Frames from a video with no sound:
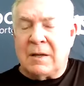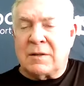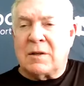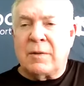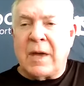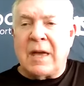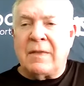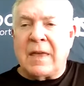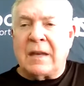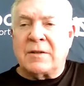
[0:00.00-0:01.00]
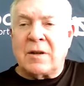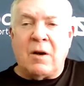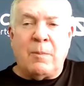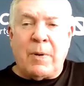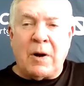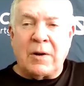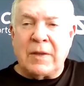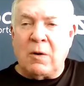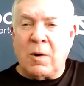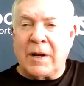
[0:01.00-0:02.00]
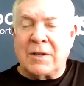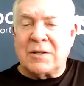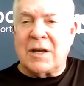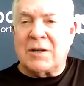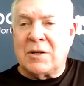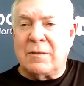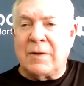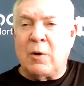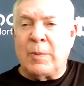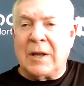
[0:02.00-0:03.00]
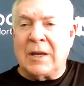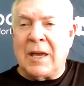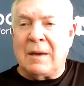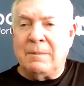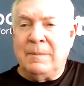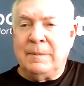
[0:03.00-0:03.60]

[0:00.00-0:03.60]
So that's all part of the organization of an opening game.